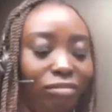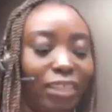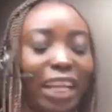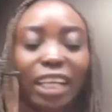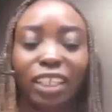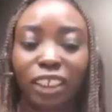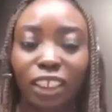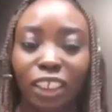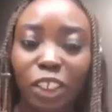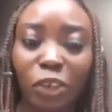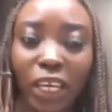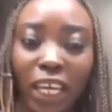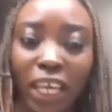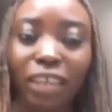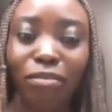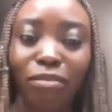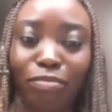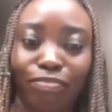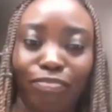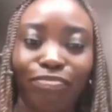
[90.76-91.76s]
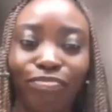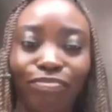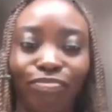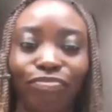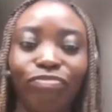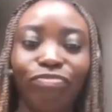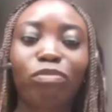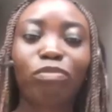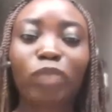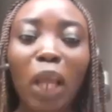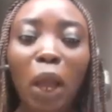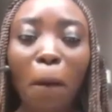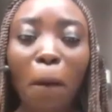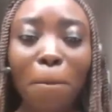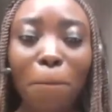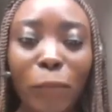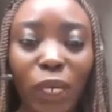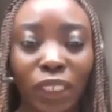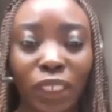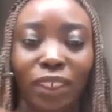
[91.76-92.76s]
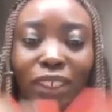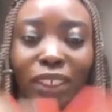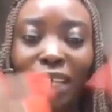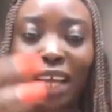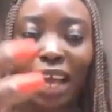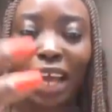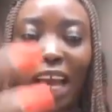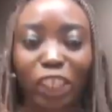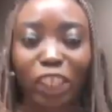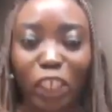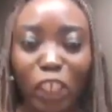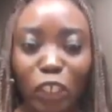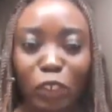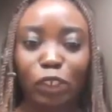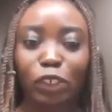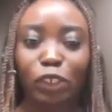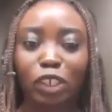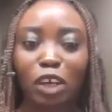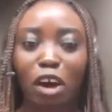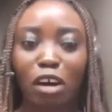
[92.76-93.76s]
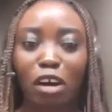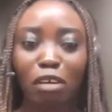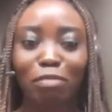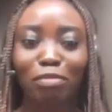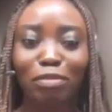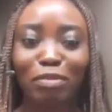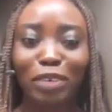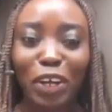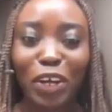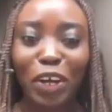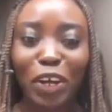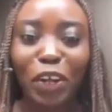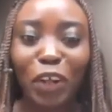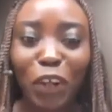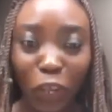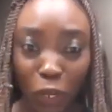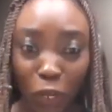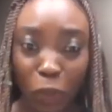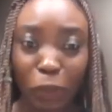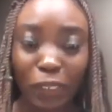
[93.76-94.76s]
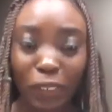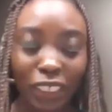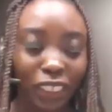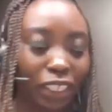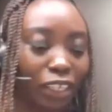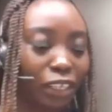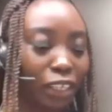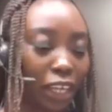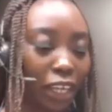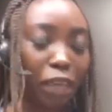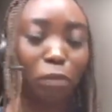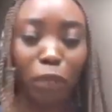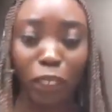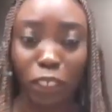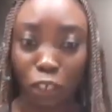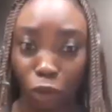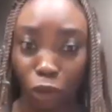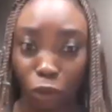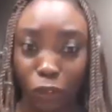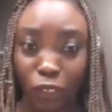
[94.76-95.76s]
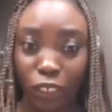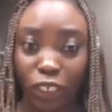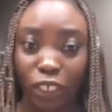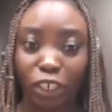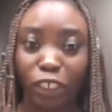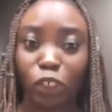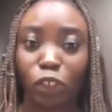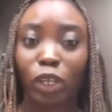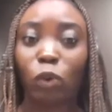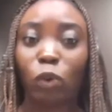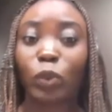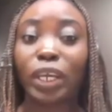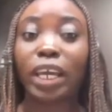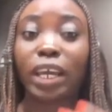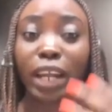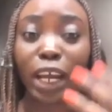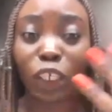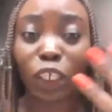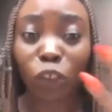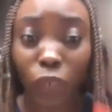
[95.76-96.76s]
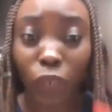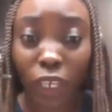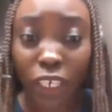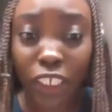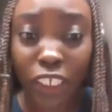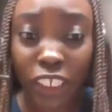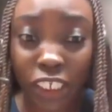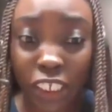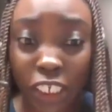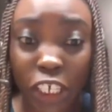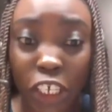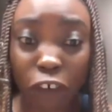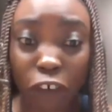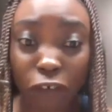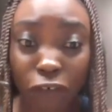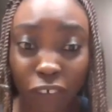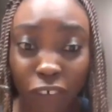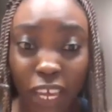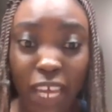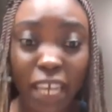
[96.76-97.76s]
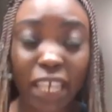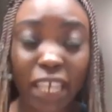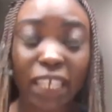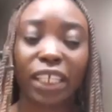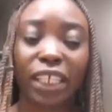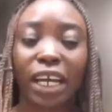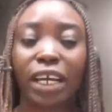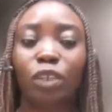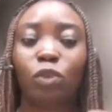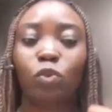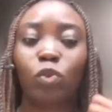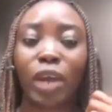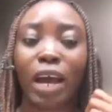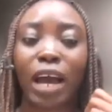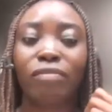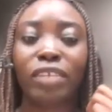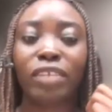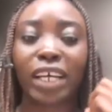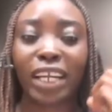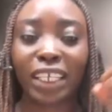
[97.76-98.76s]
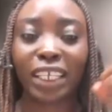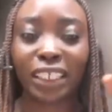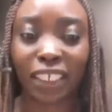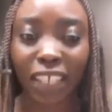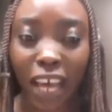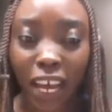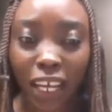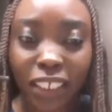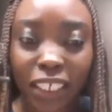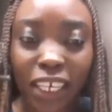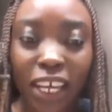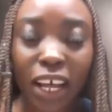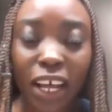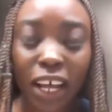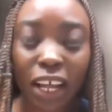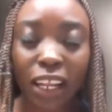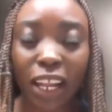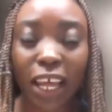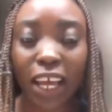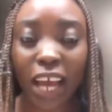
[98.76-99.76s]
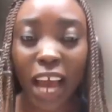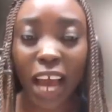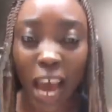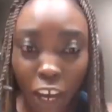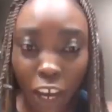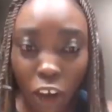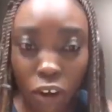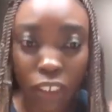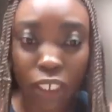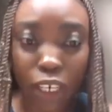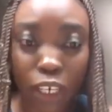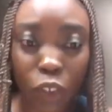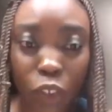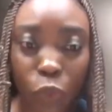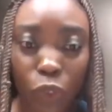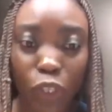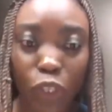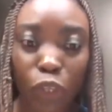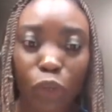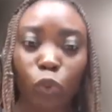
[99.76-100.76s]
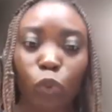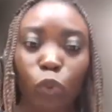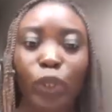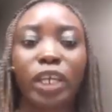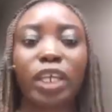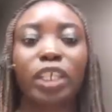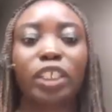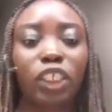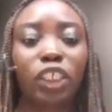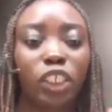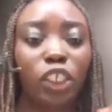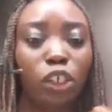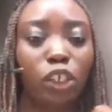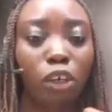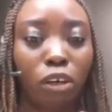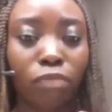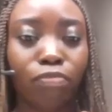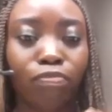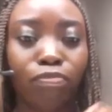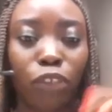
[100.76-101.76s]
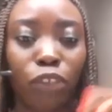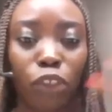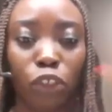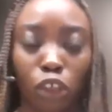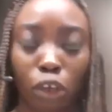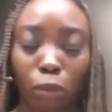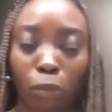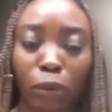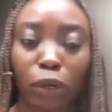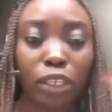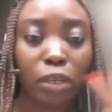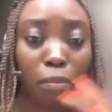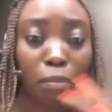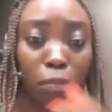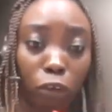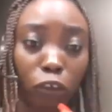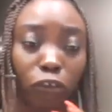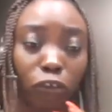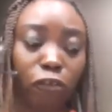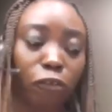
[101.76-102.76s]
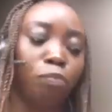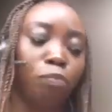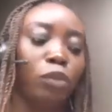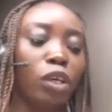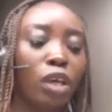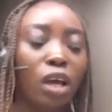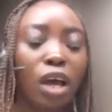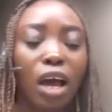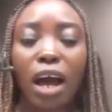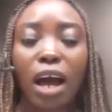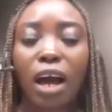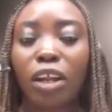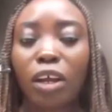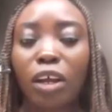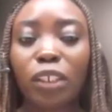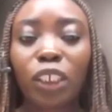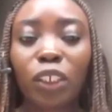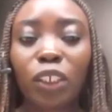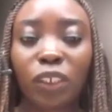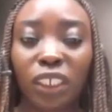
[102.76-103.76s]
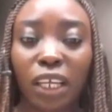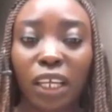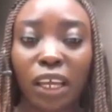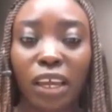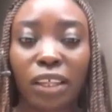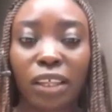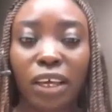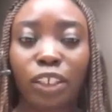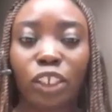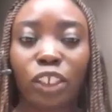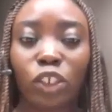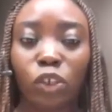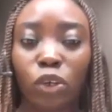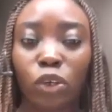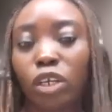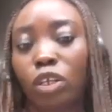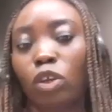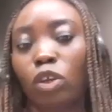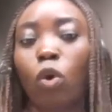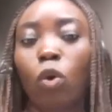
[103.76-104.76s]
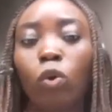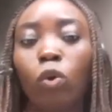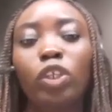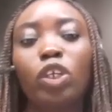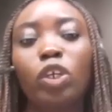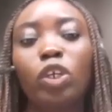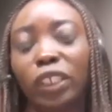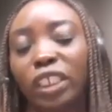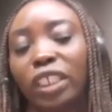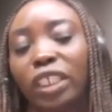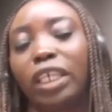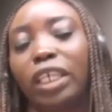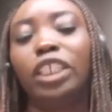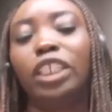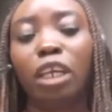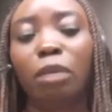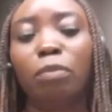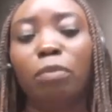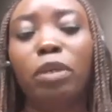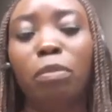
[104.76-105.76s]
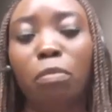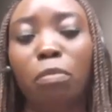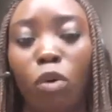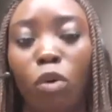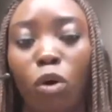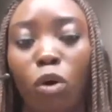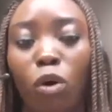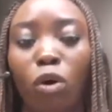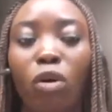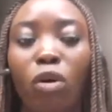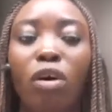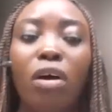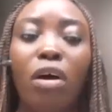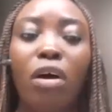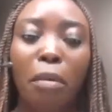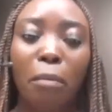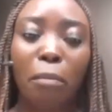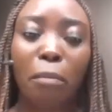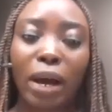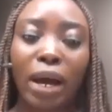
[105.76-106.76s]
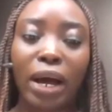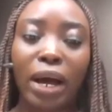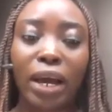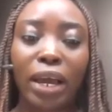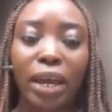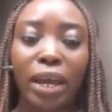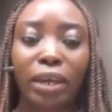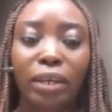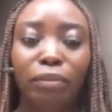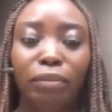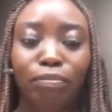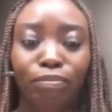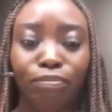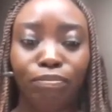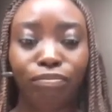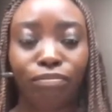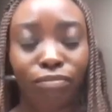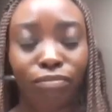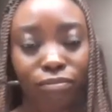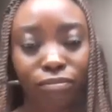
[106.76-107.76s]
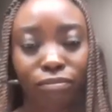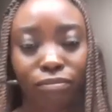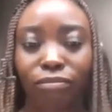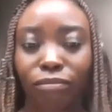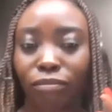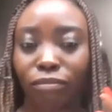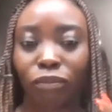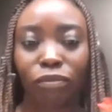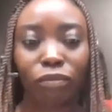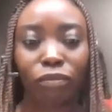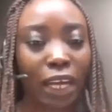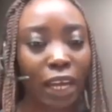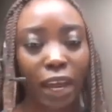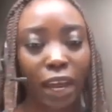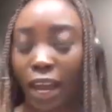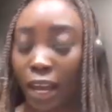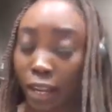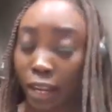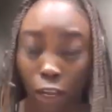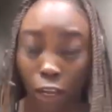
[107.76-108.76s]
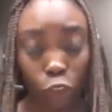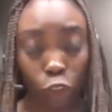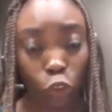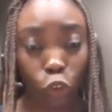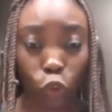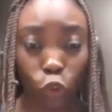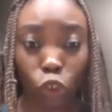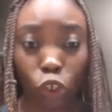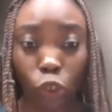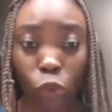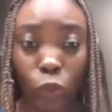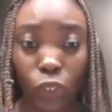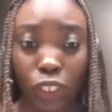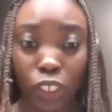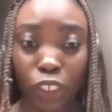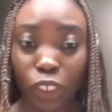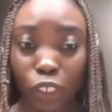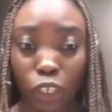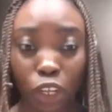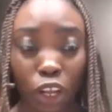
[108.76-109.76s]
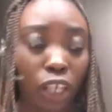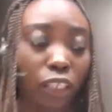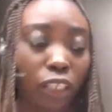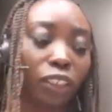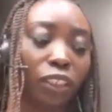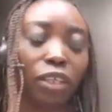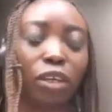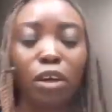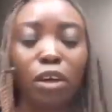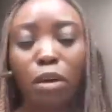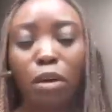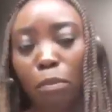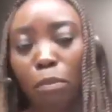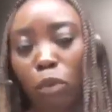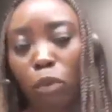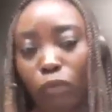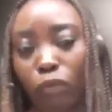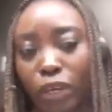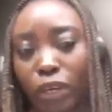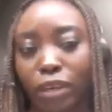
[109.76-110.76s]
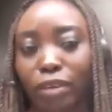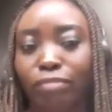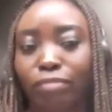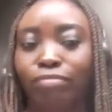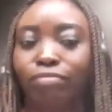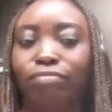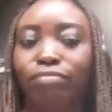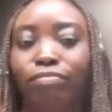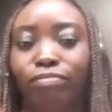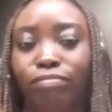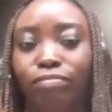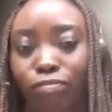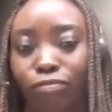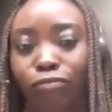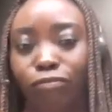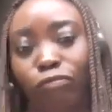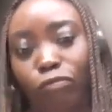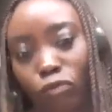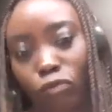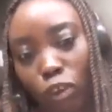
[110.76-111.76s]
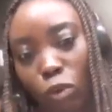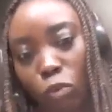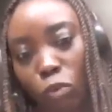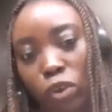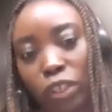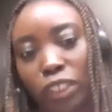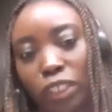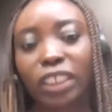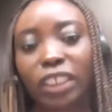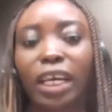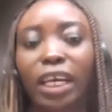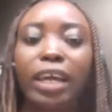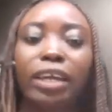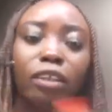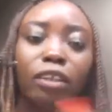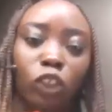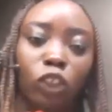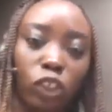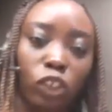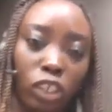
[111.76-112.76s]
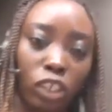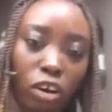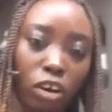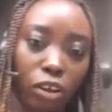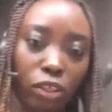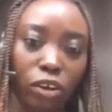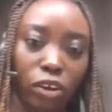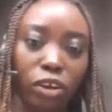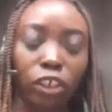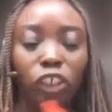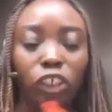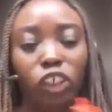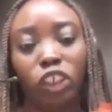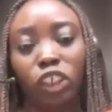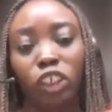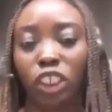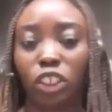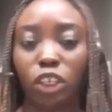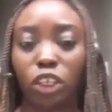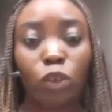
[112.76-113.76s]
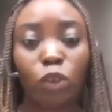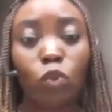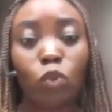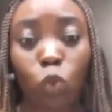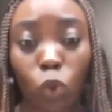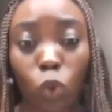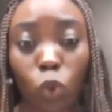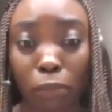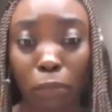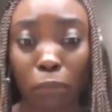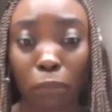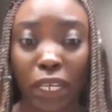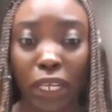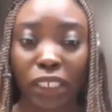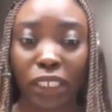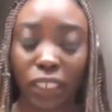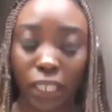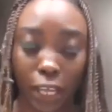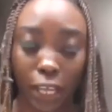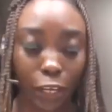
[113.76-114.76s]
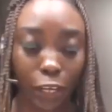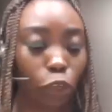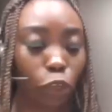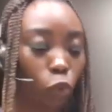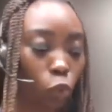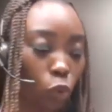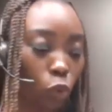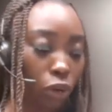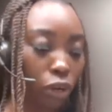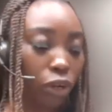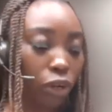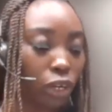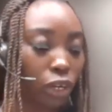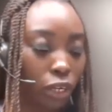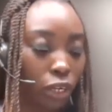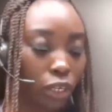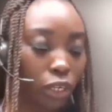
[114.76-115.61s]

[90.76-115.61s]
Nice looking. But I think you should come close, like a bit closer, so that we can actually see your face and we have that exact like eye contact with you. We can see your body move. I would also say that you can own your stage a bit more by, and I also struggle with this a lot, moving from one side to the other, just not in one place like you were